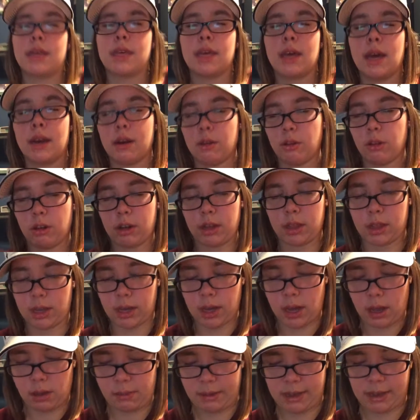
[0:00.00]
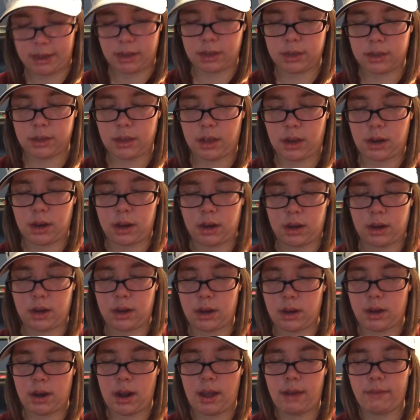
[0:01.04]
gotta look at the comics and
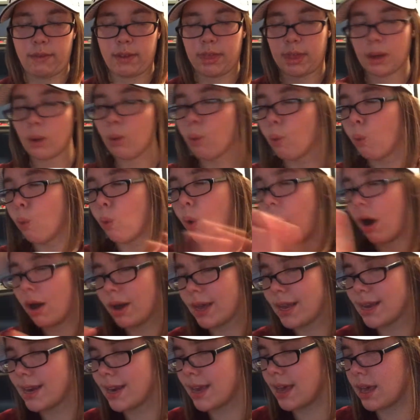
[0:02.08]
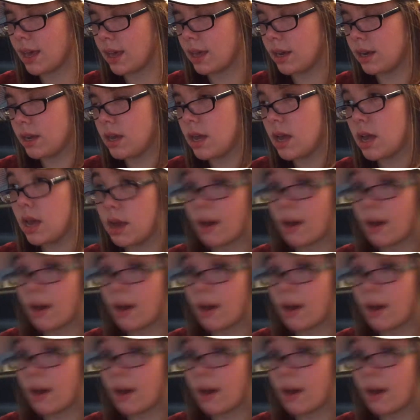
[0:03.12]
everything Walking Dead.